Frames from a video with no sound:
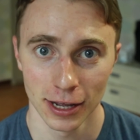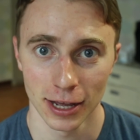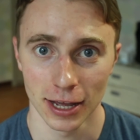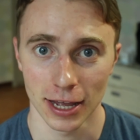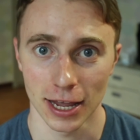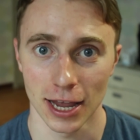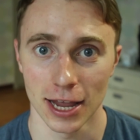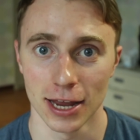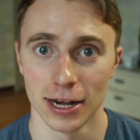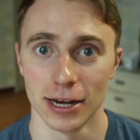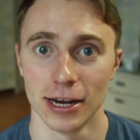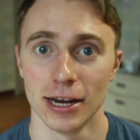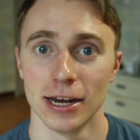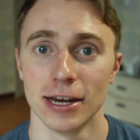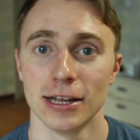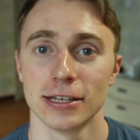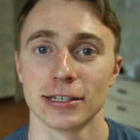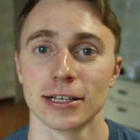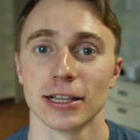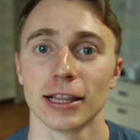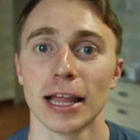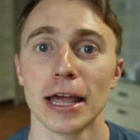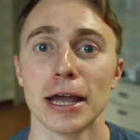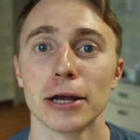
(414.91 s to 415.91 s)
and it is
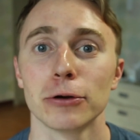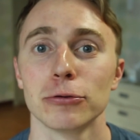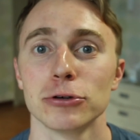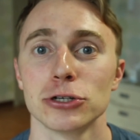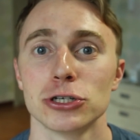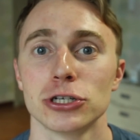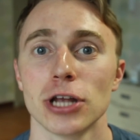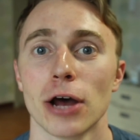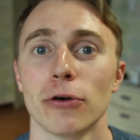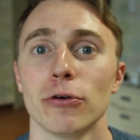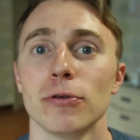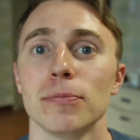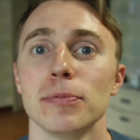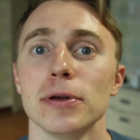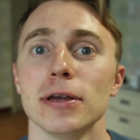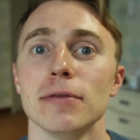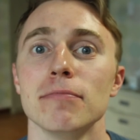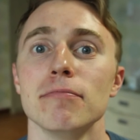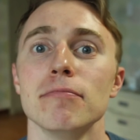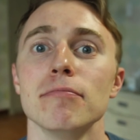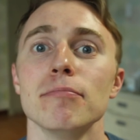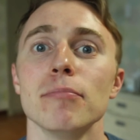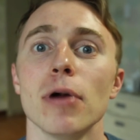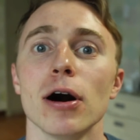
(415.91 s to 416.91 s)
a language that would be
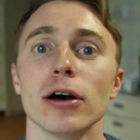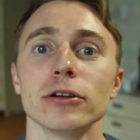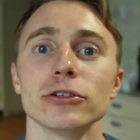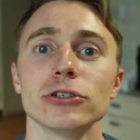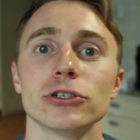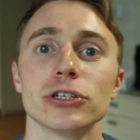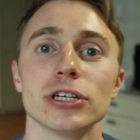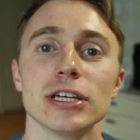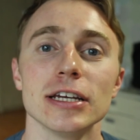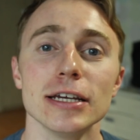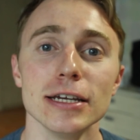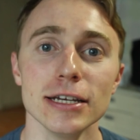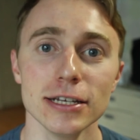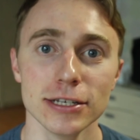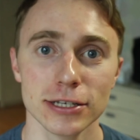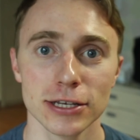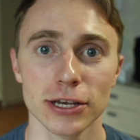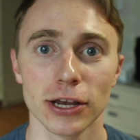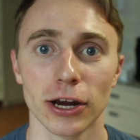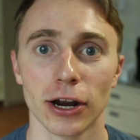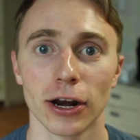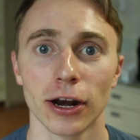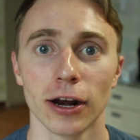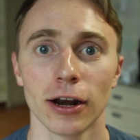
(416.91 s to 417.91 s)
much
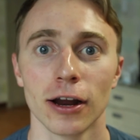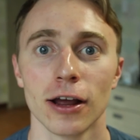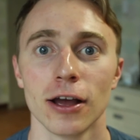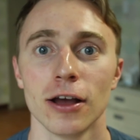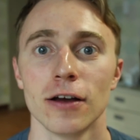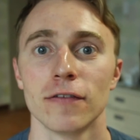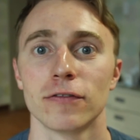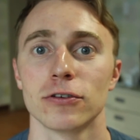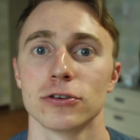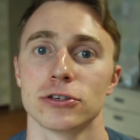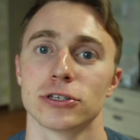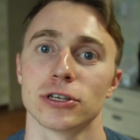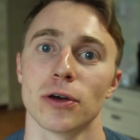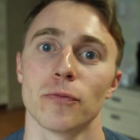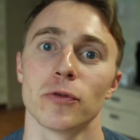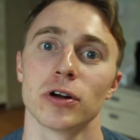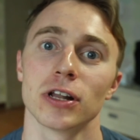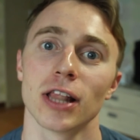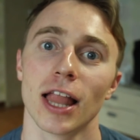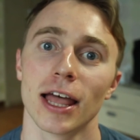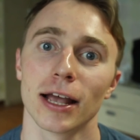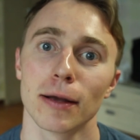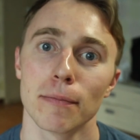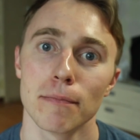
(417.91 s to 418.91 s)
easier for
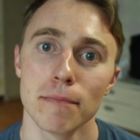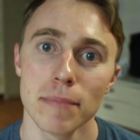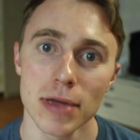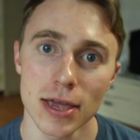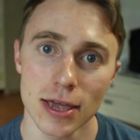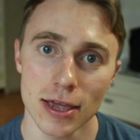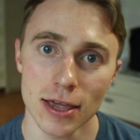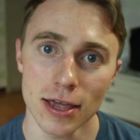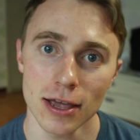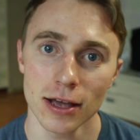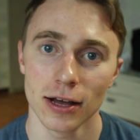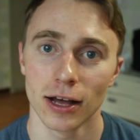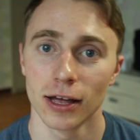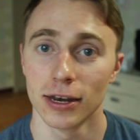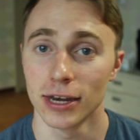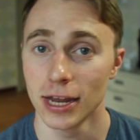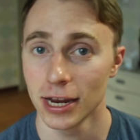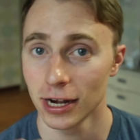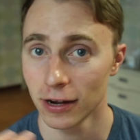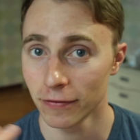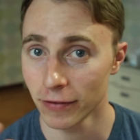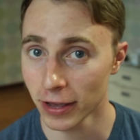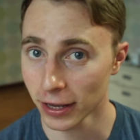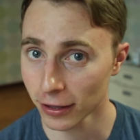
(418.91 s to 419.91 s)
someone like me, a
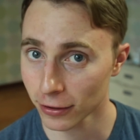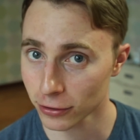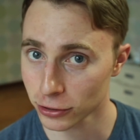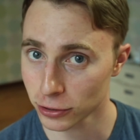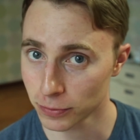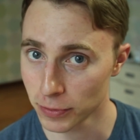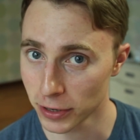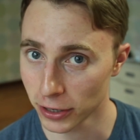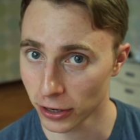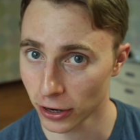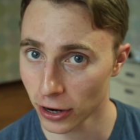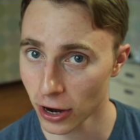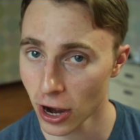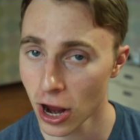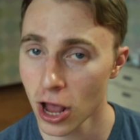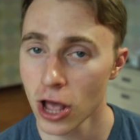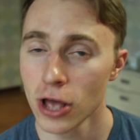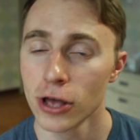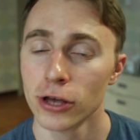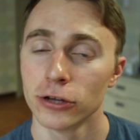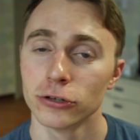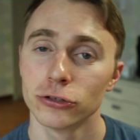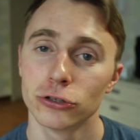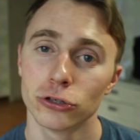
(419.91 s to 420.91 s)
native English speaker,
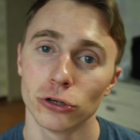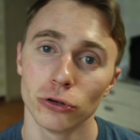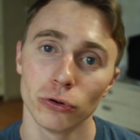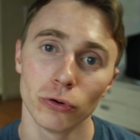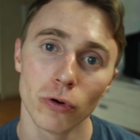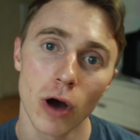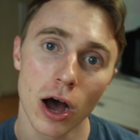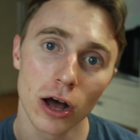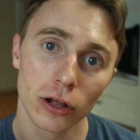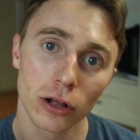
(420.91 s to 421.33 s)
to